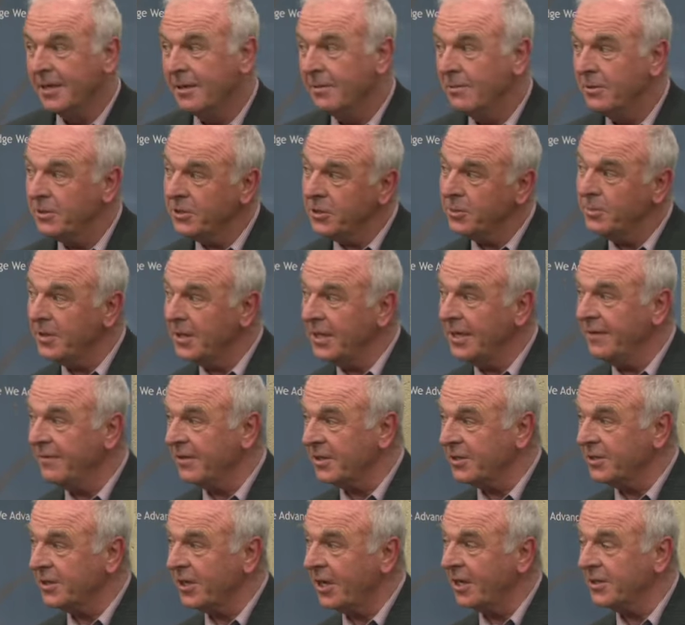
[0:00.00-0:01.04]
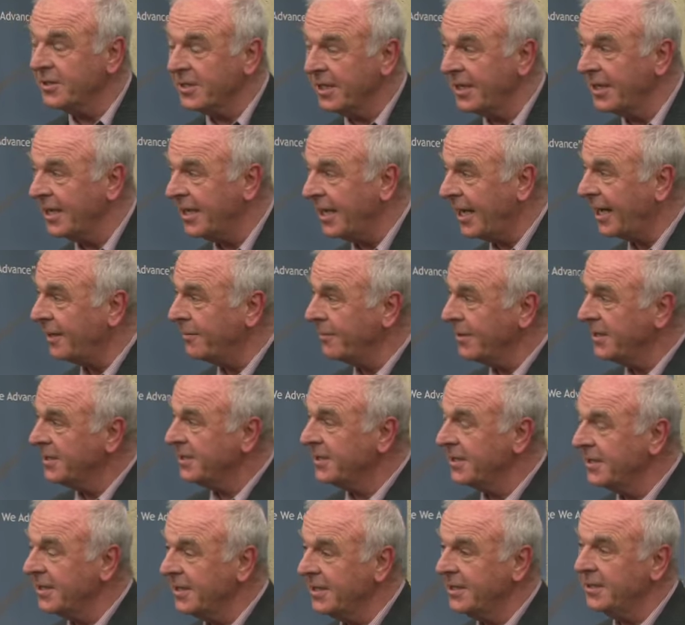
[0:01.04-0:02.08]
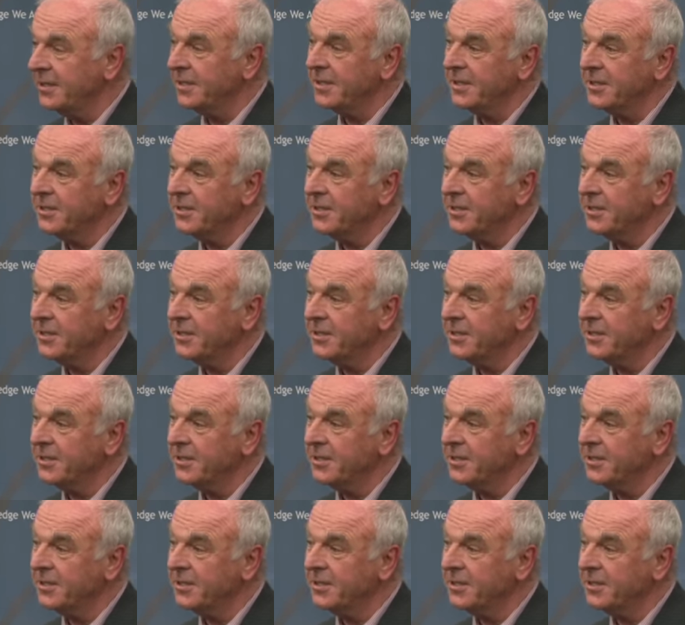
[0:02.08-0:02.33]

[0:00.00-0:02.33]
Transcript: Would you believe it, Chantal and I recently did